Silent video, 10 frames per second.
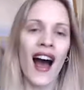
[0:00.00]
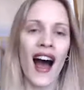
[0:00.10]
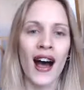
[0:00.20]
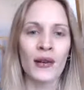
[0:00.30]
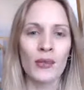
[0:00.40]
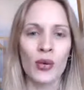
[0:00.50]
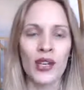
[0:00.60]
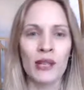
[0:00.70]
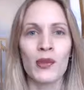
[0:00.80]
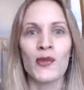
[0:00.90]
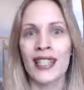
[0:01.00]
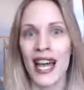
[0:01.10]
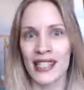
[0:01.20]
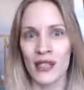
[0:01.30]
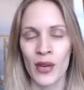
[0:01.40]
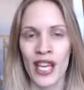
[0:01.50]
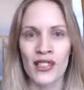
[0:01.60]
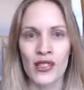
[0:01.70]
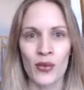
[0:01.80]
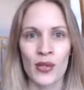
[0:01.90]
We moved last week,
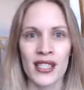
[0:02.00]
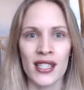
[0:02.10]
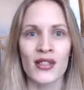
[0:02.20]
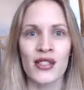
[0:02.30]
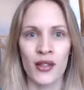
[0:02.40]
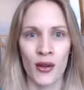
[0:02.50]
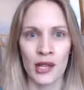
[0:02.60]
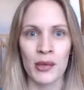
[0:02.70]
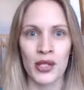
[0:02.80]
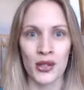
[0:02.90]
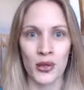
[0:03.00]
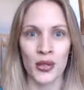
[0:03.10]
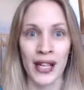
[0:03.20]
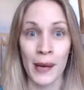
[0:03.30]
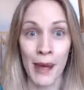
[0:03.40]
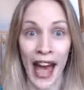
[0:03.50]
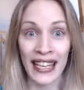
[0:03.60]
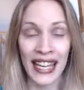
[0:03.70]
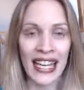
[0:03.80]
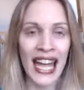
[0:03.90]
so we're still slowly but surely
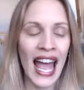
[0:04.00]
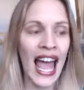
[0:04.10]
unpacking.